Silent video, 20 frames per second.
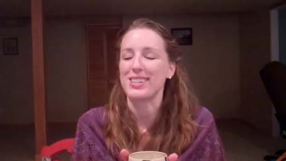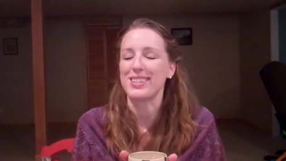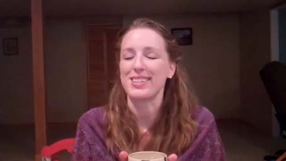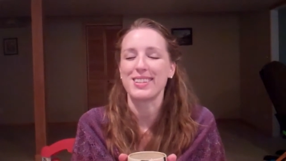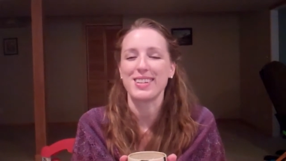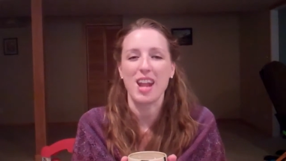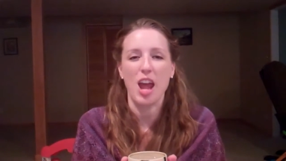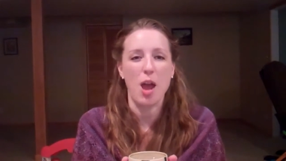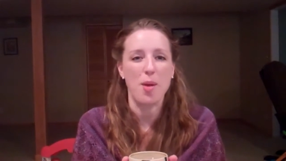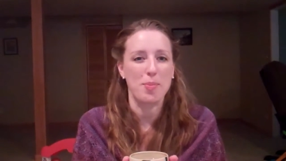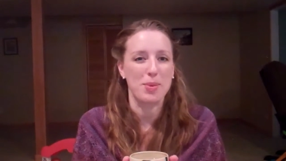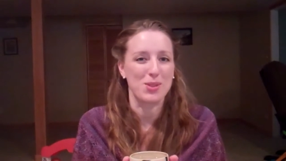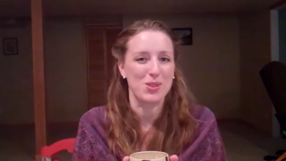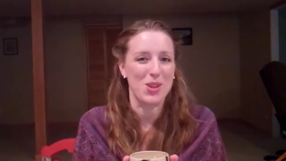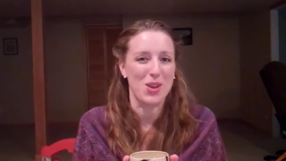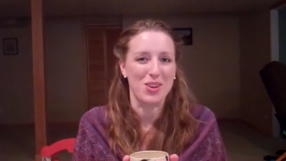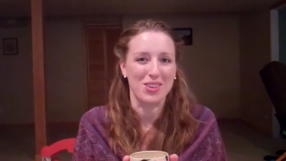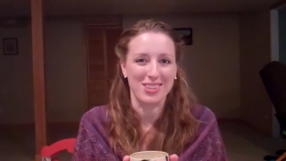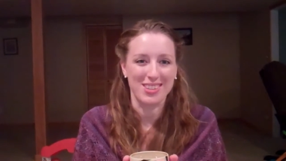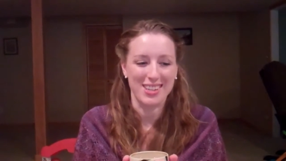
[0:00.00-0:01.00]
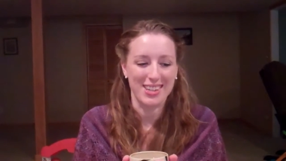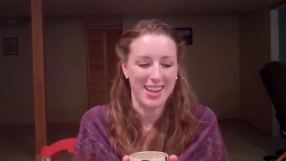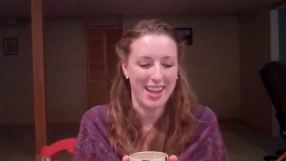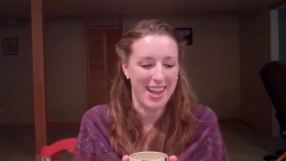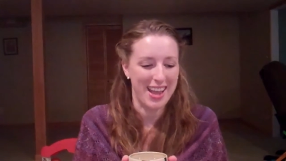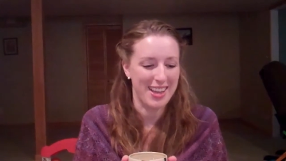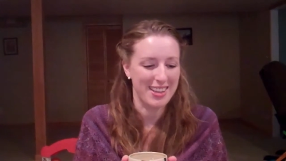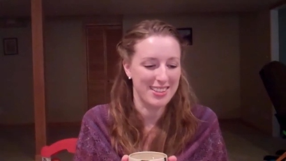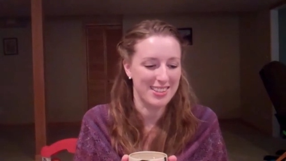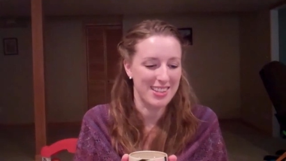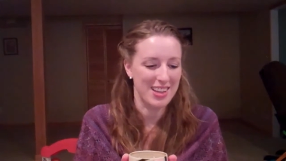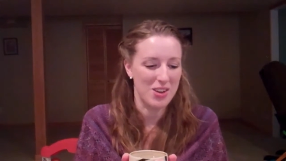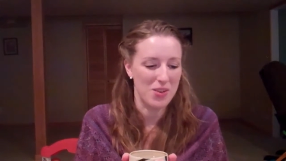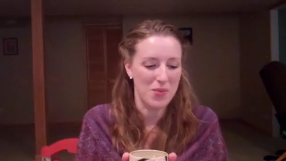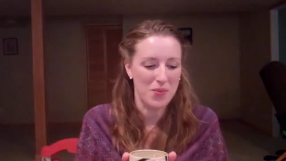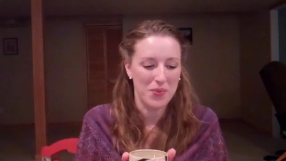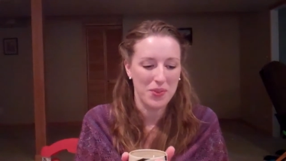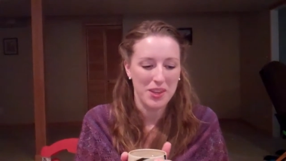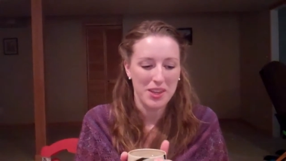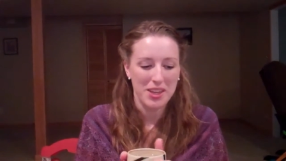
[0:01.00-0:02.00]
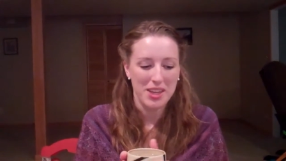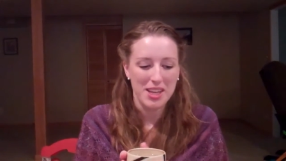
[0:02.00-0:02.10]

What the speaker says: and they didn't nap as long today. So